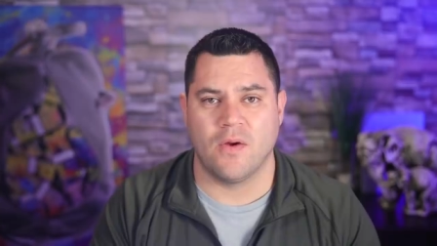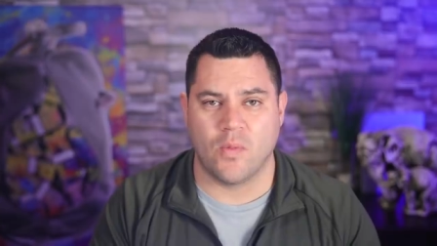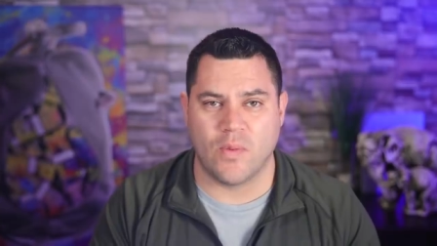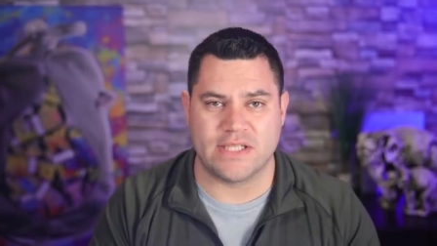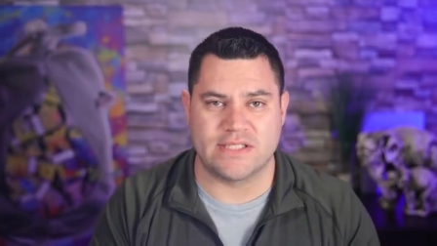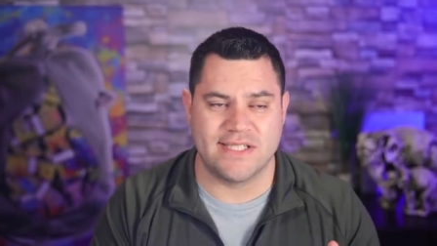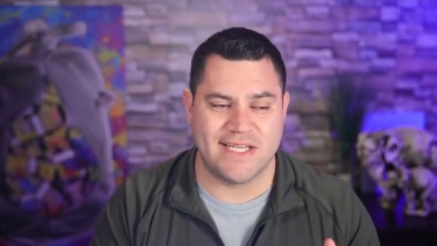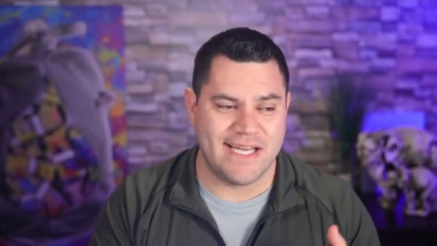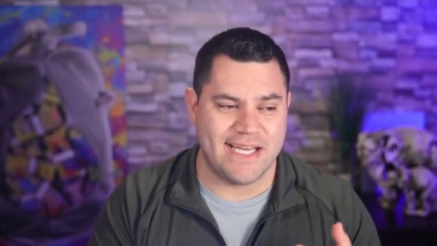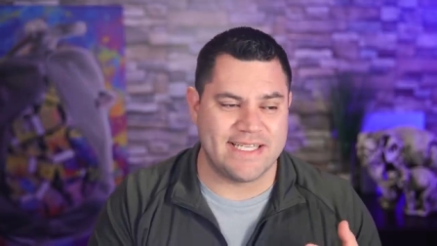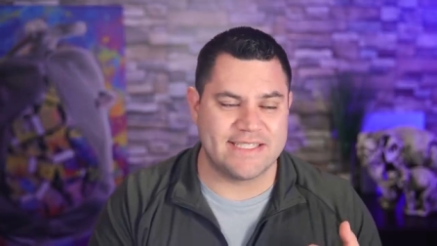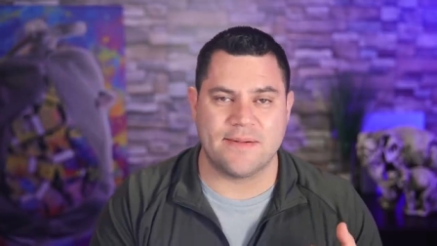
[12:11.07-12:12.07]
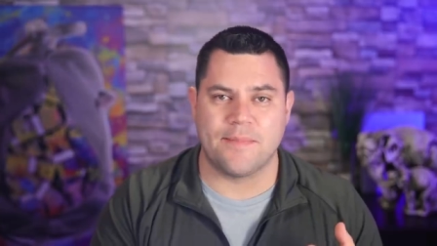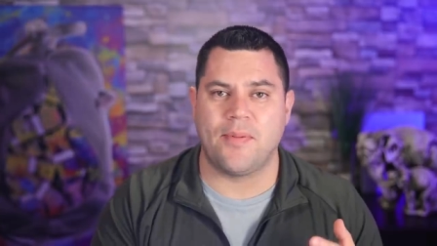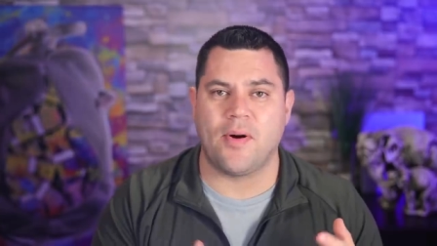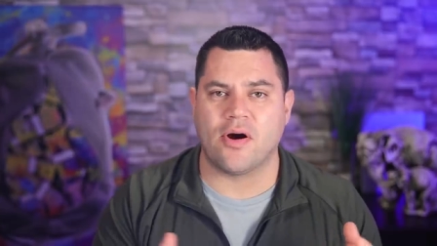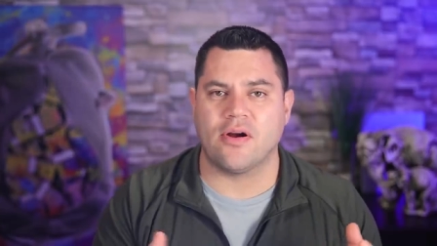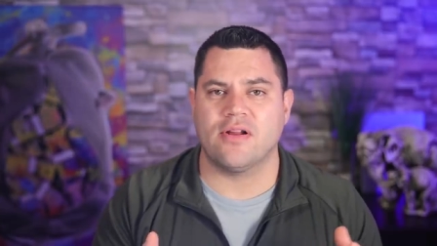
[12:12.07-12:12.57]
which is
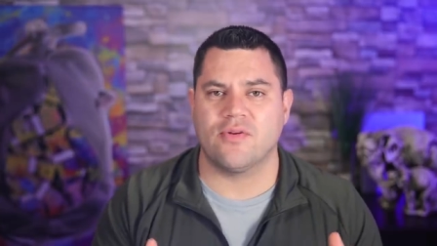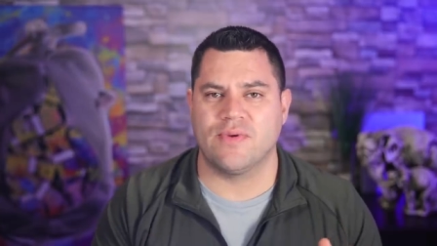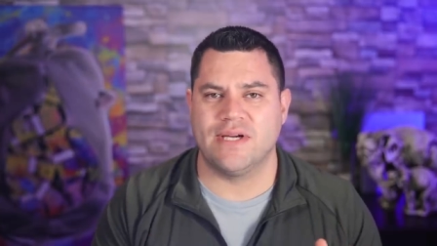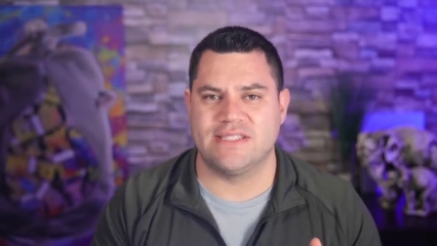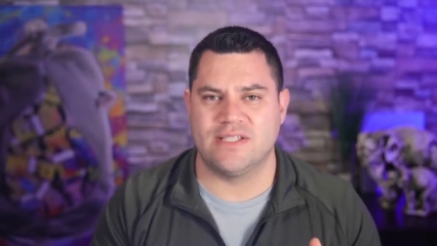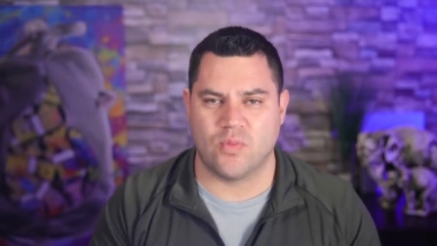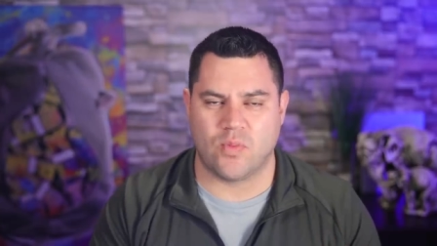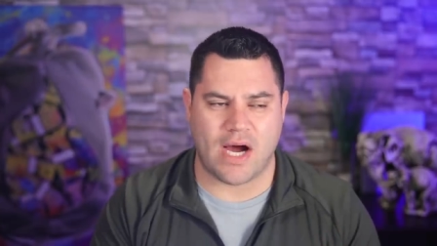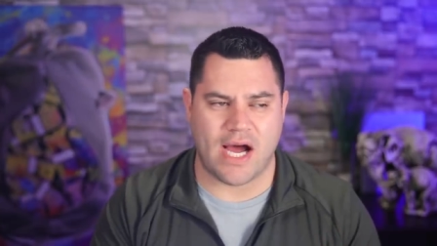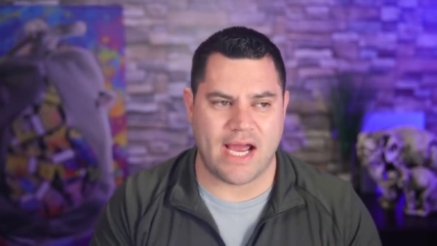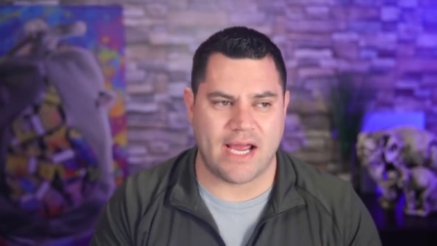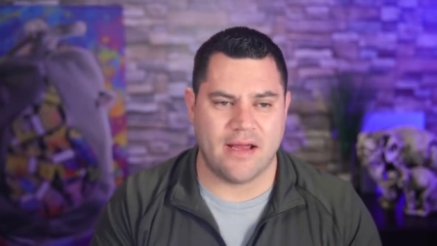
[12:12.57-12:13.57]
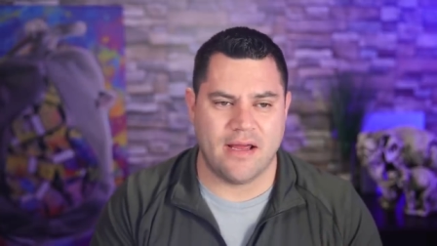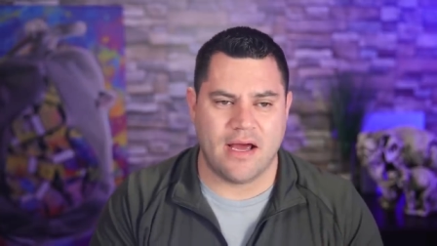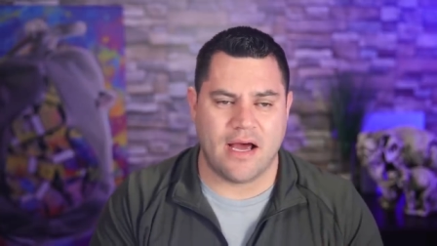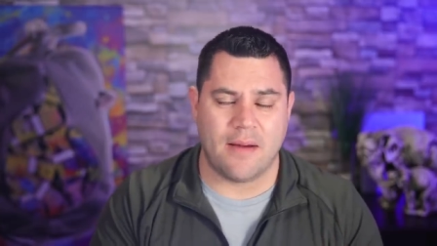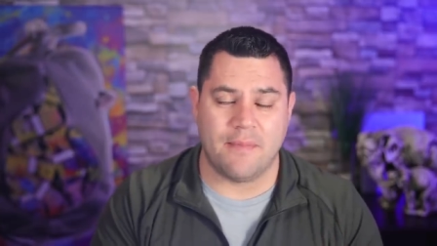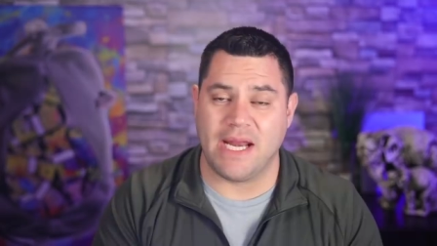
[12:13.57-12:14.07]
part of the reason why
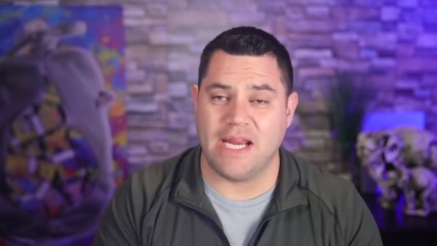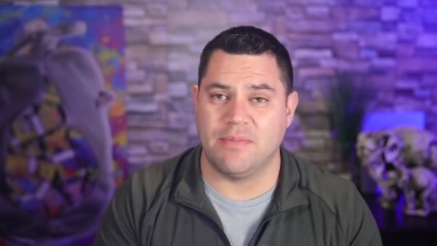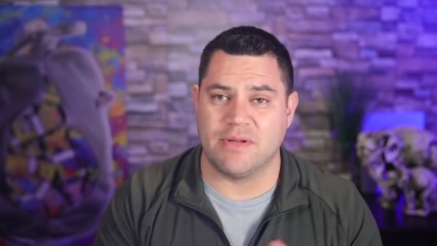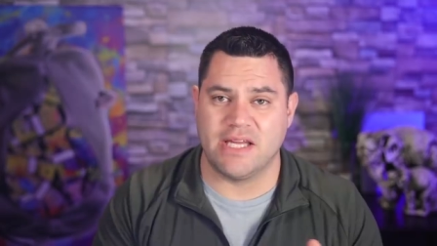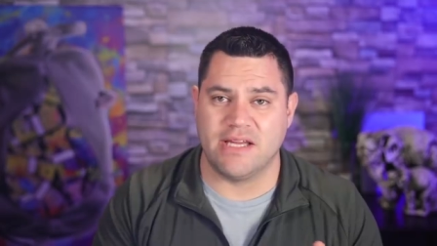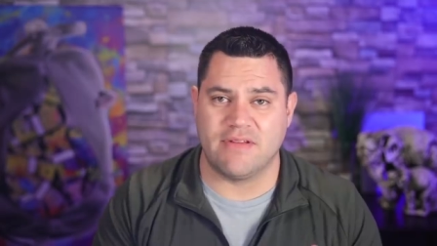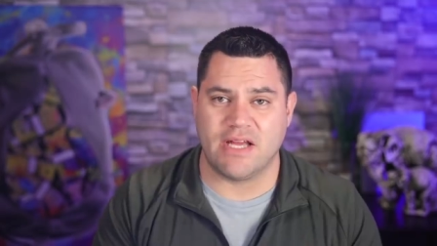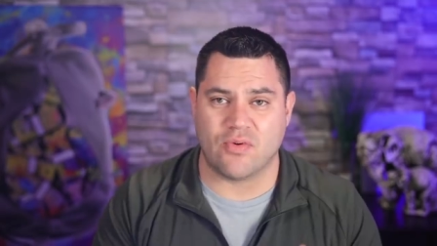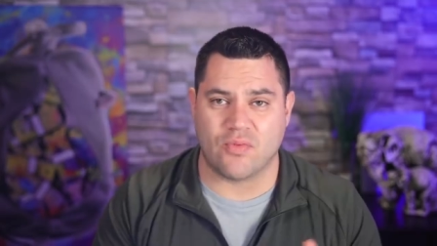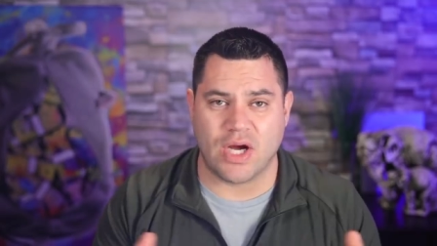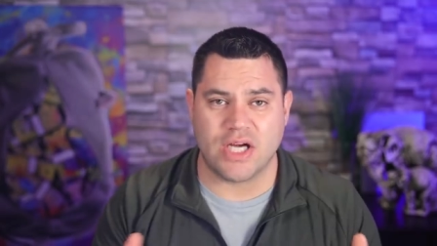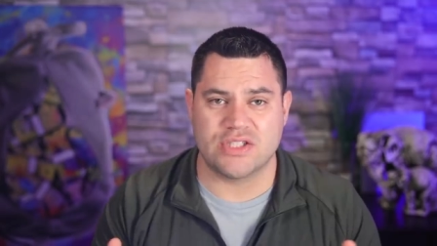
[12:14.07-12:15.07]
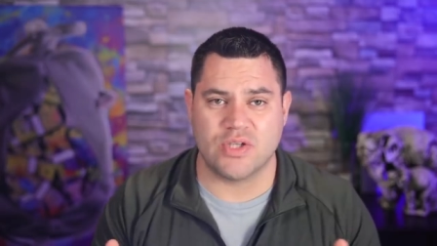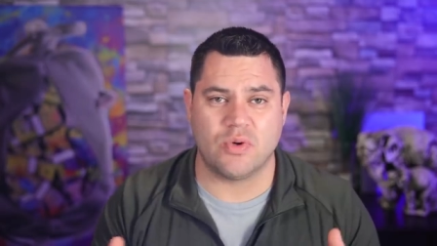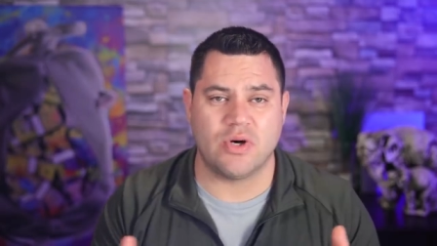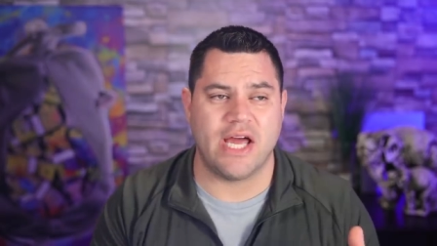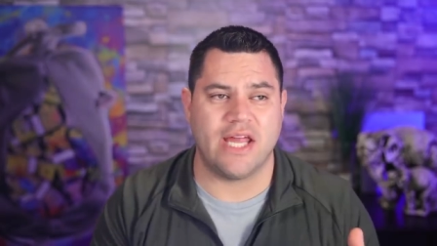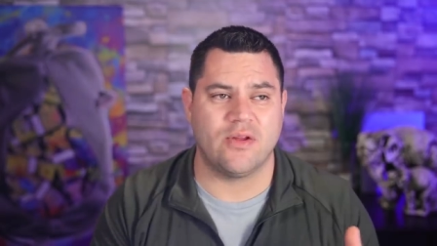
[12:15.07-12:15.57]
uh, many believe that Russia
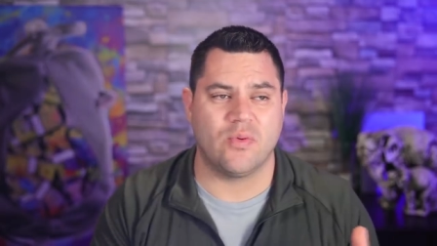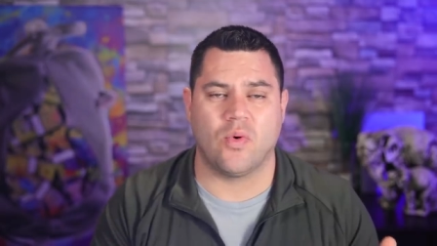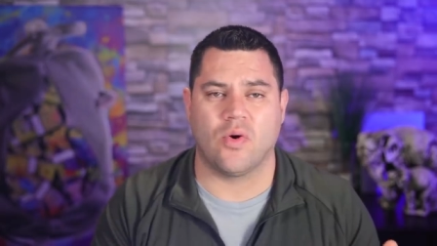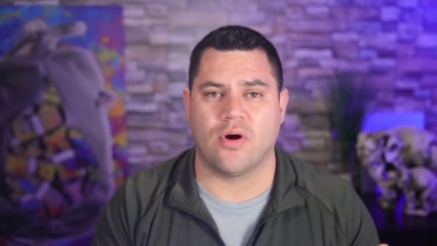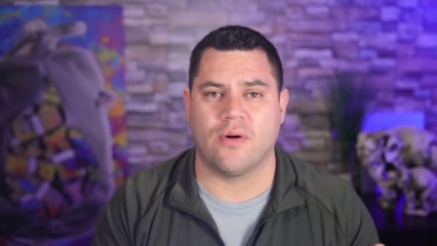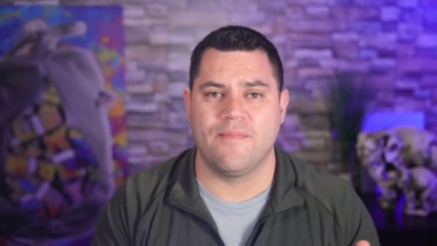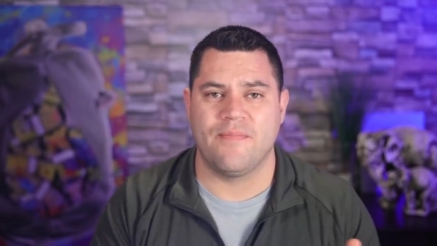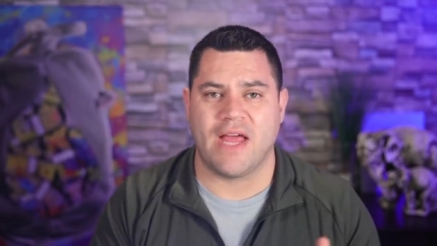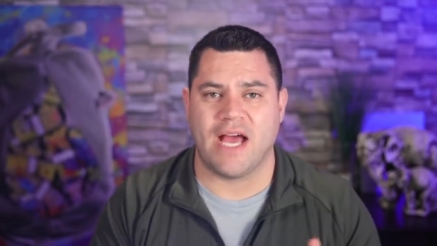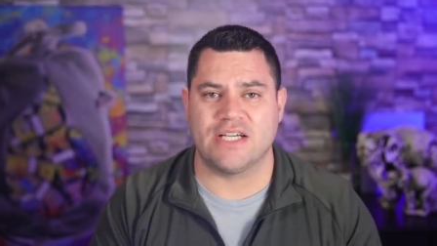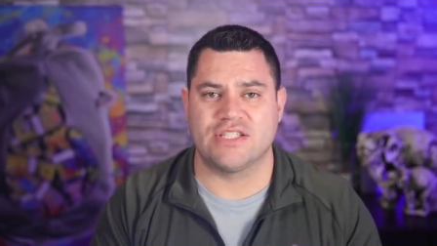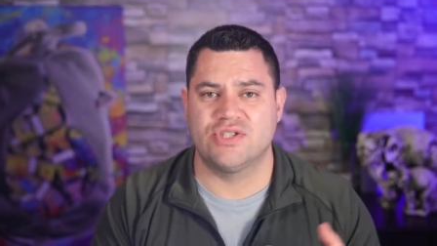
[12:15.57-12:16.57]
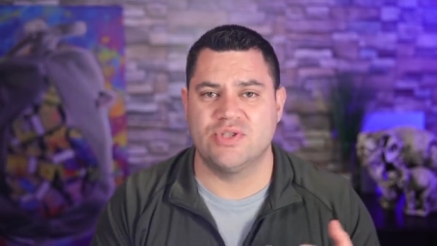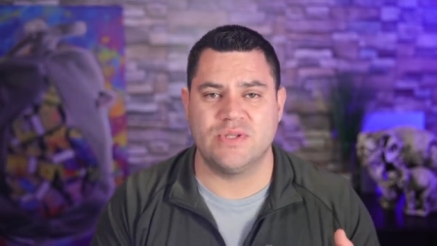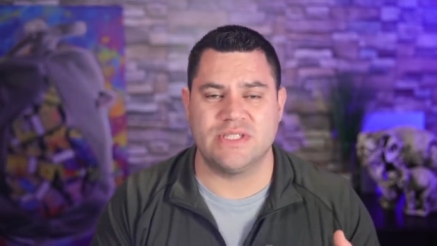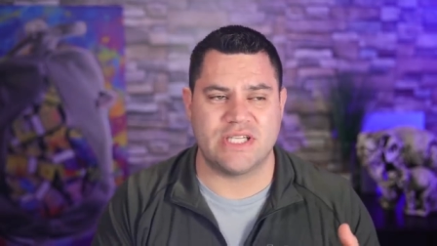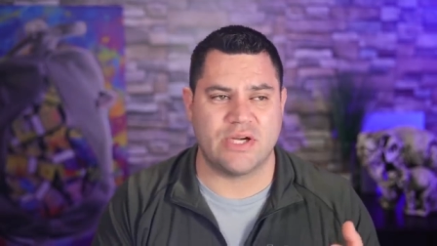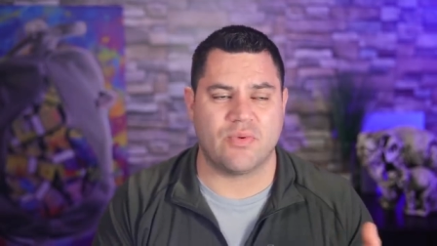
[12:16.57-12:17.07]
will end the war as soon
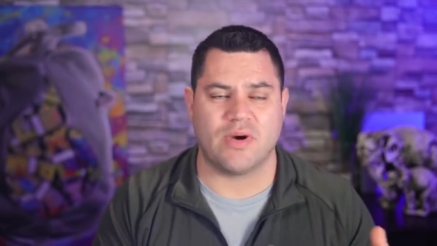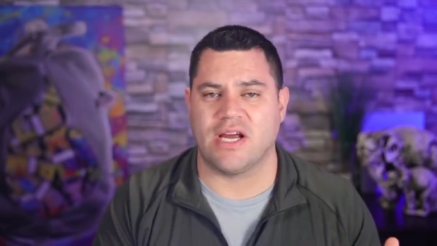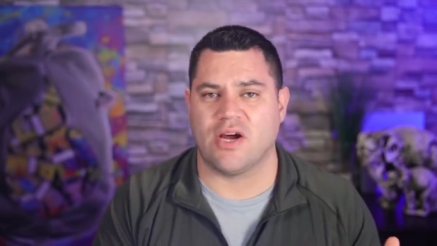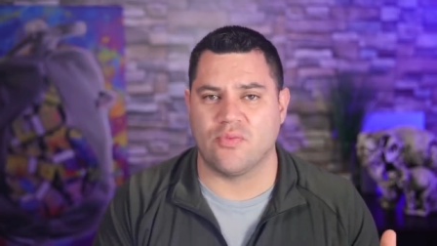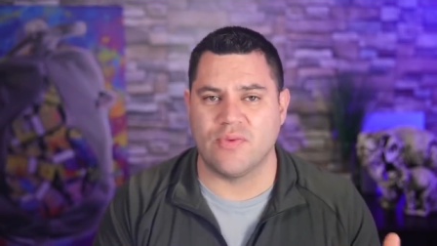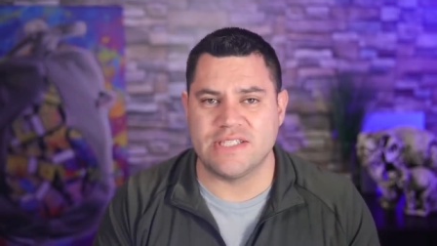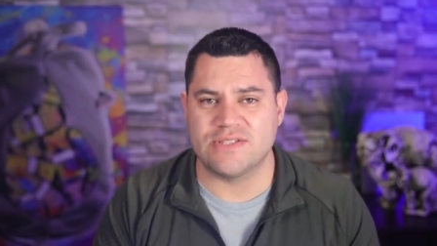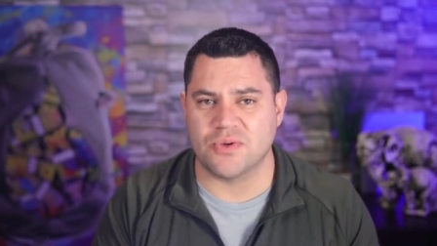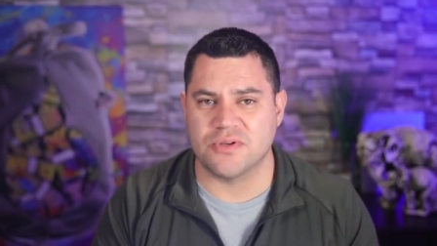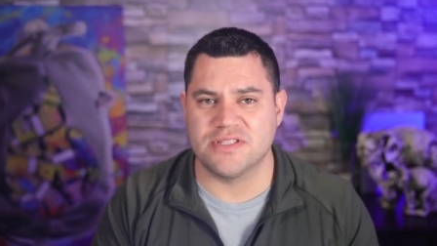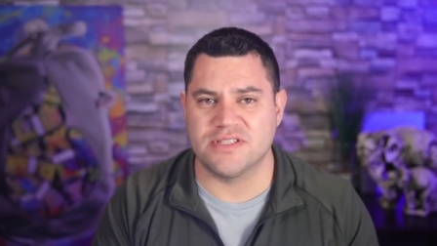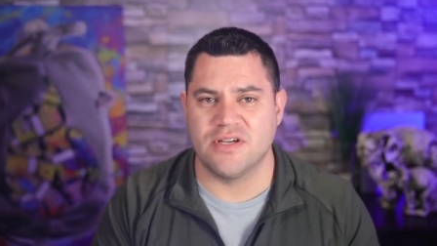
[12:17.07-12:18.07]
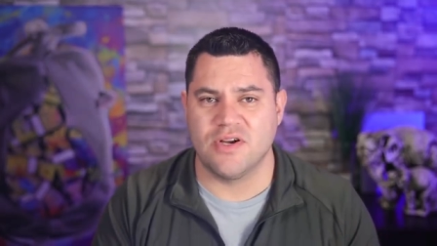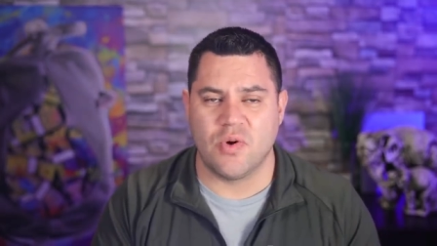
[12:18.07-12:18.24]
as they run out of resources,